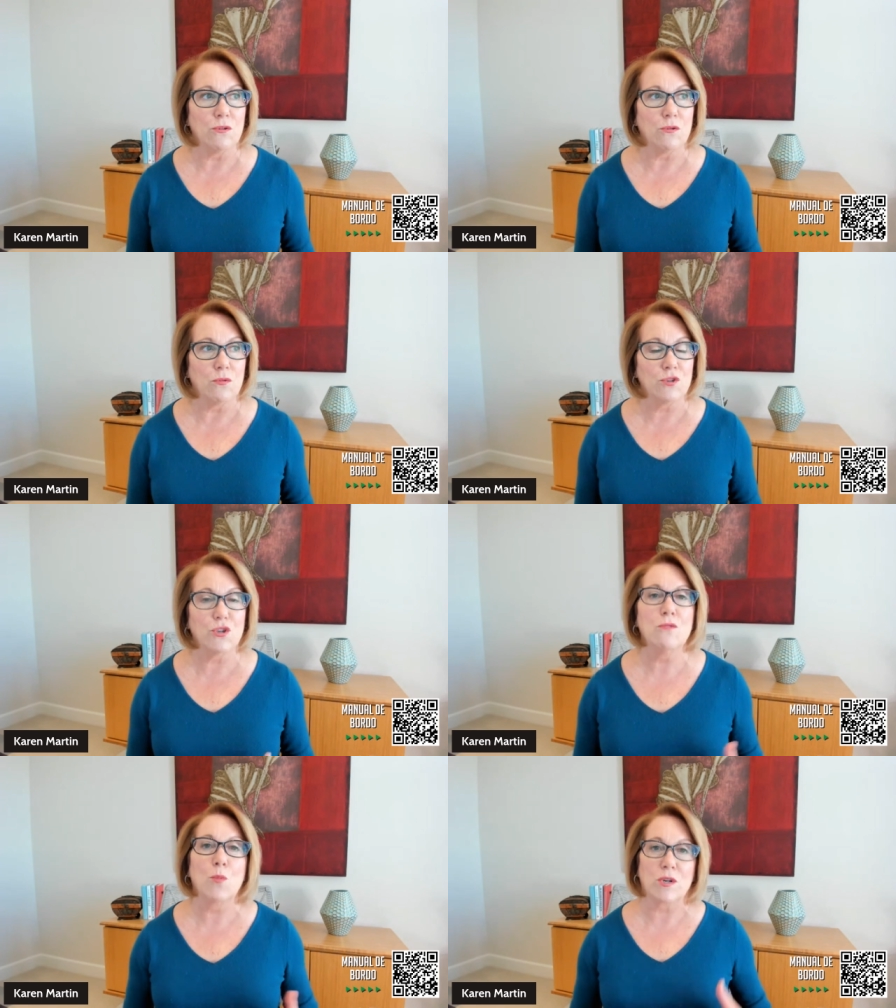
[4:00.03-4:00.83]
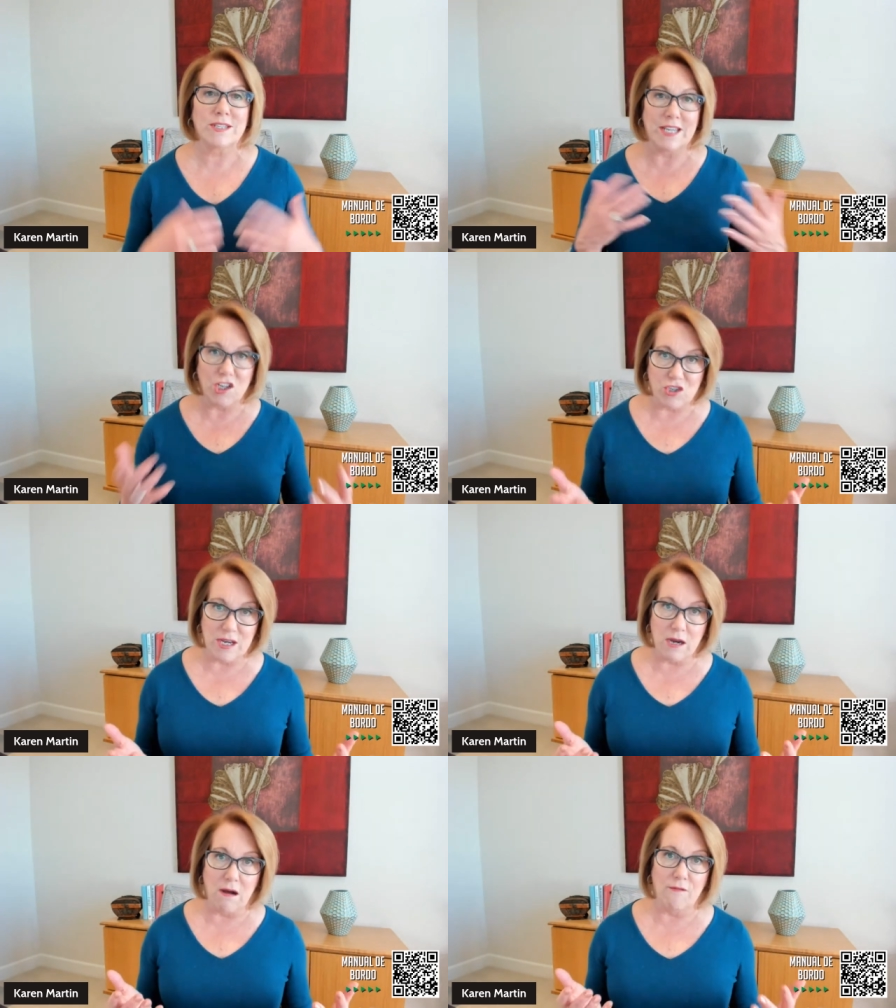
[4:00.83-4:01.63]
to do more
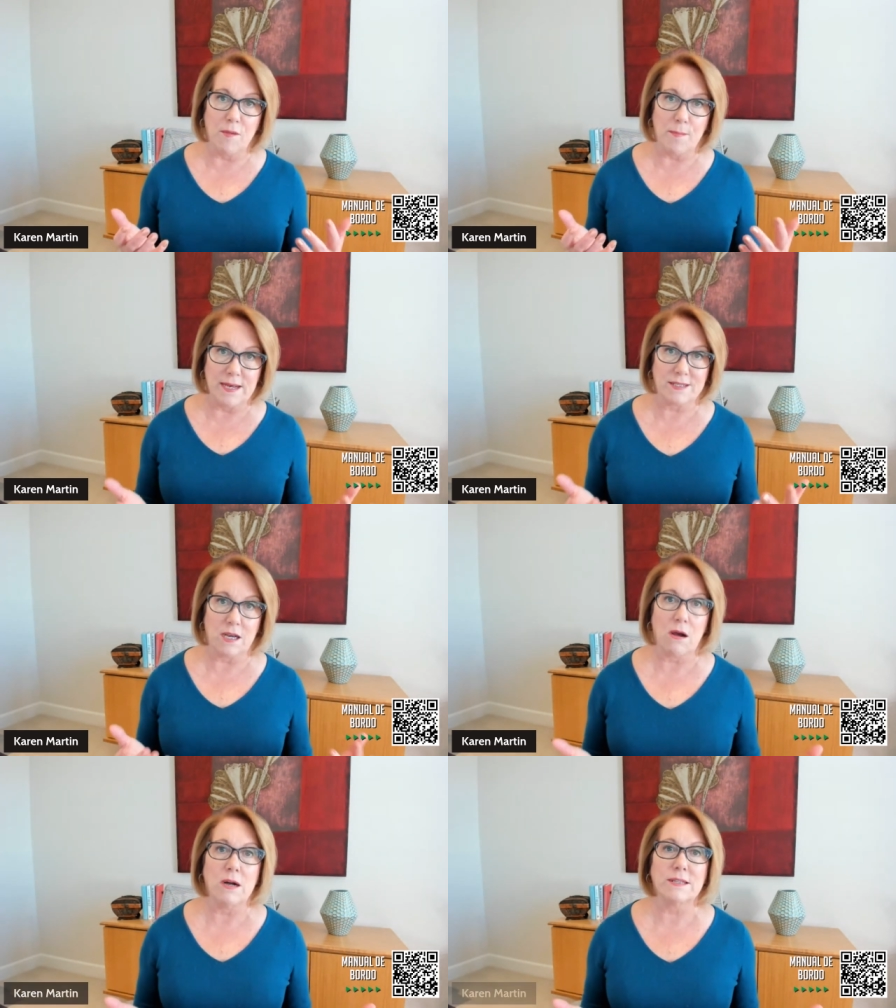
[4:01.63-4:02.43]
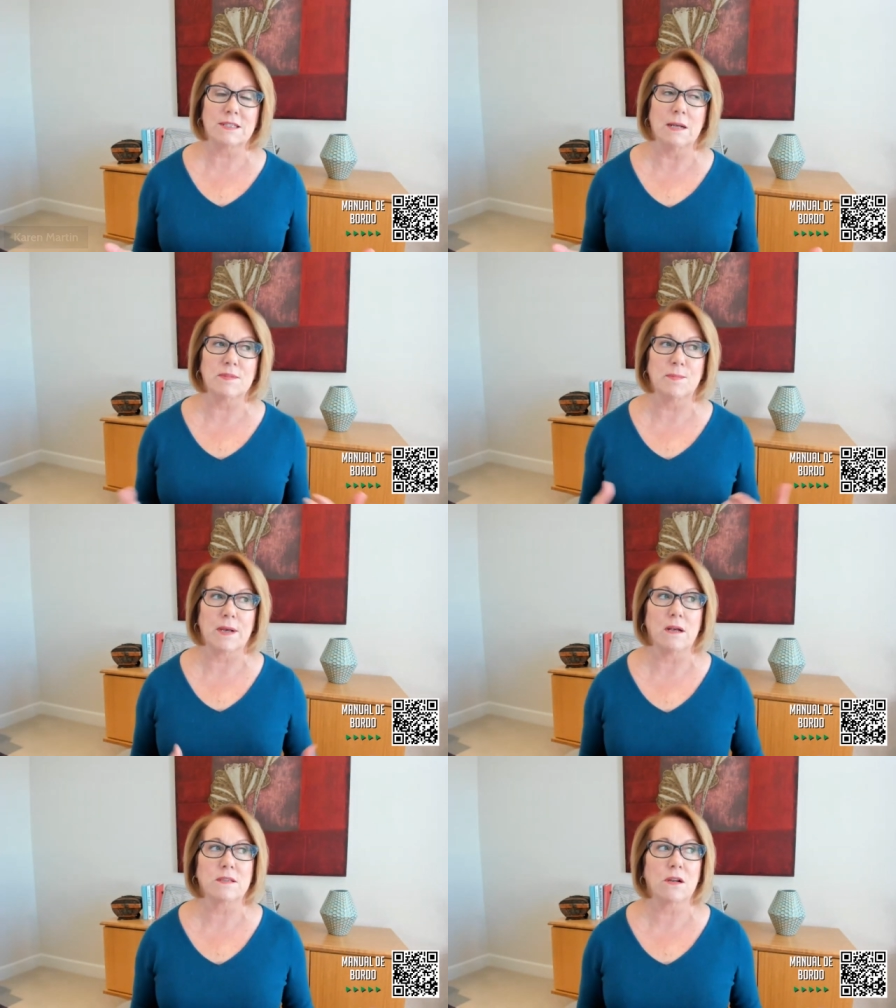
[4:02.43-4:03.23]
teaching of the basic concepts,
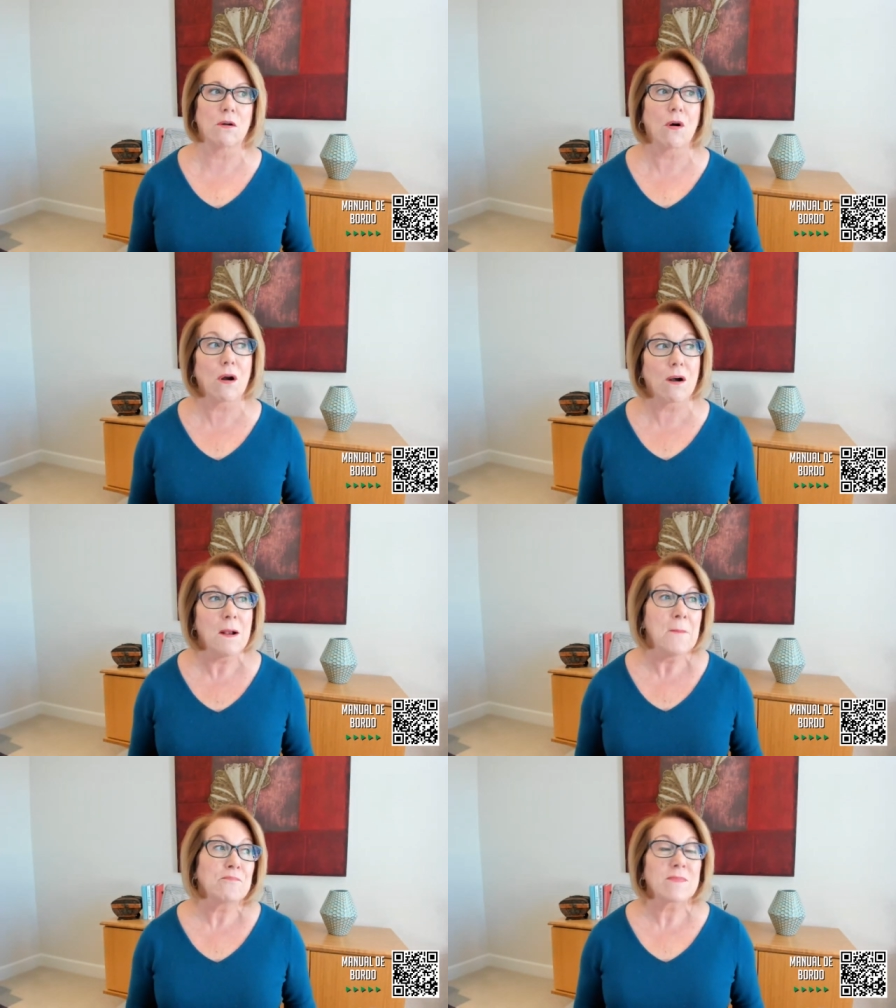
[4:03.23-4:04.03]
because there are